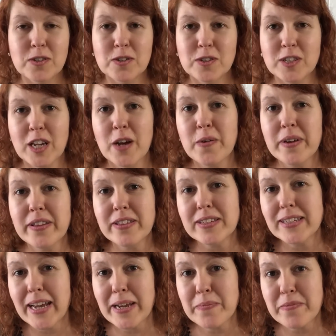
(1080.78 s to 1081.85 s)
So in the
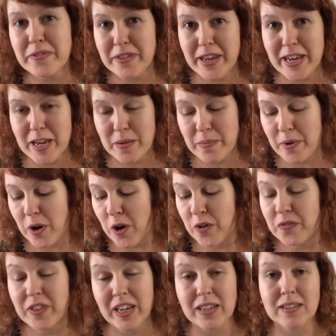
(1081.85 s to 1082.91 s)
same theme
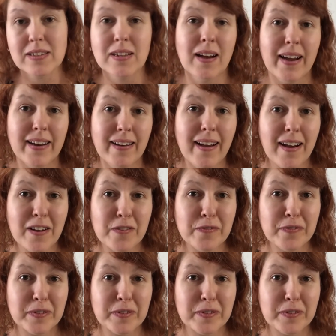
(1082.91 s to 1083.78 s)
of things that I love,